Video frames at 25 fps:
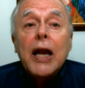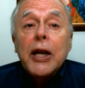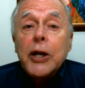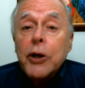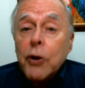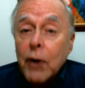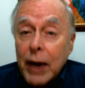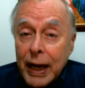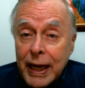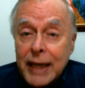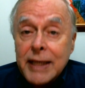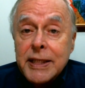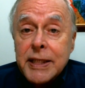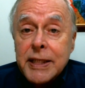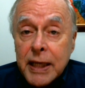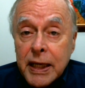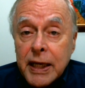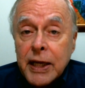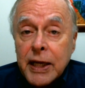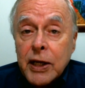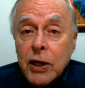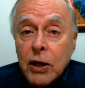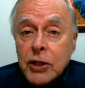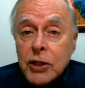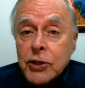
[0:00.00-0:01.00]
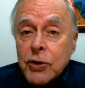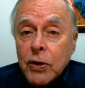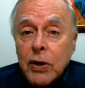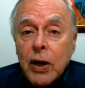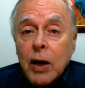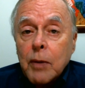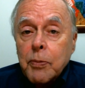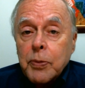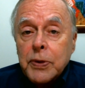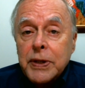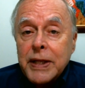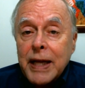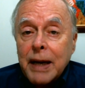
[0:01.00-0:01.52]
Your agent can also
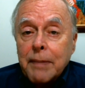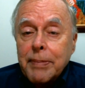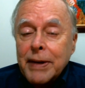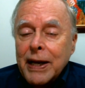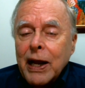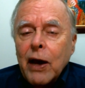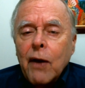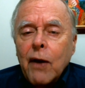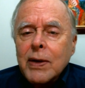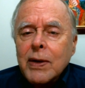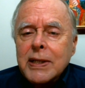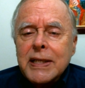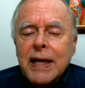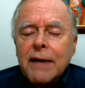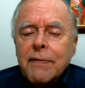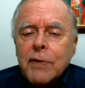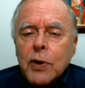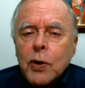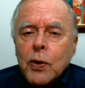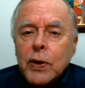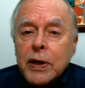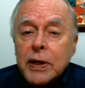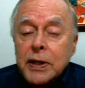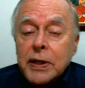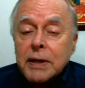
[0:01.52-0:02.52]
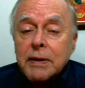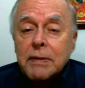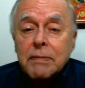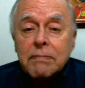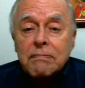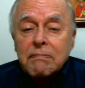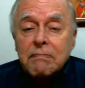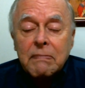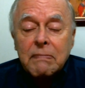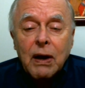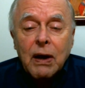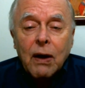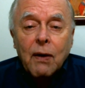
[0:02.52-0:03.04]
help with that, but I always have the
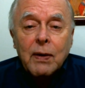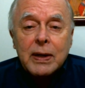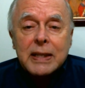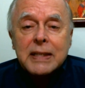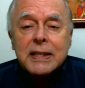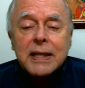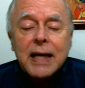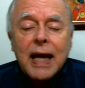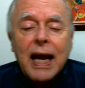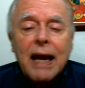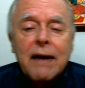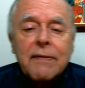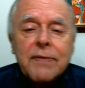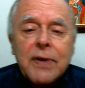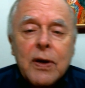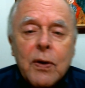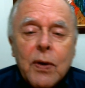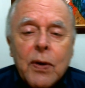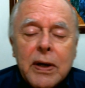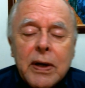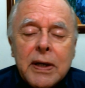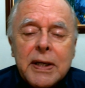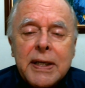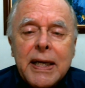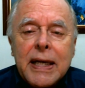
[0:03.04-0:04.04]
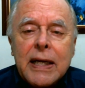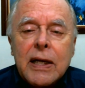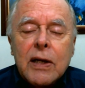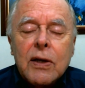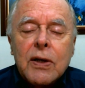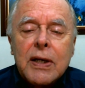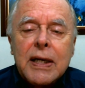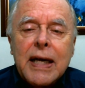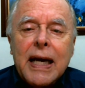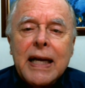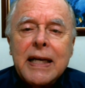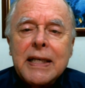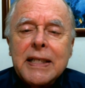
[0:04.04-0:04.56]
lawyer take a
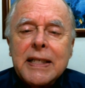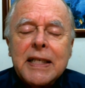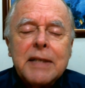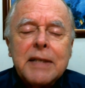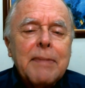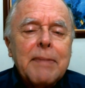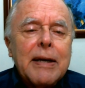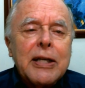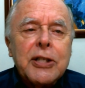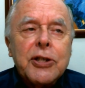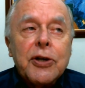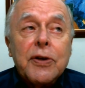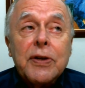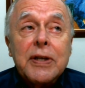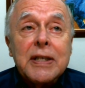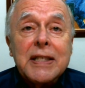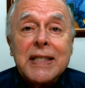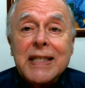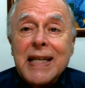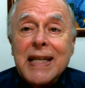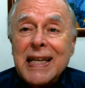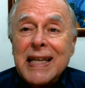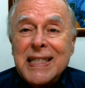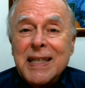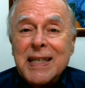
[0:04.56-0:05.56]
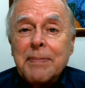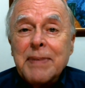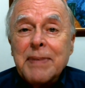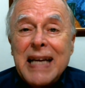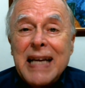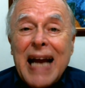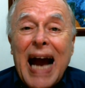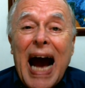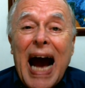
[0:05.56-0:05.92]
look at it. Just make sure there's not something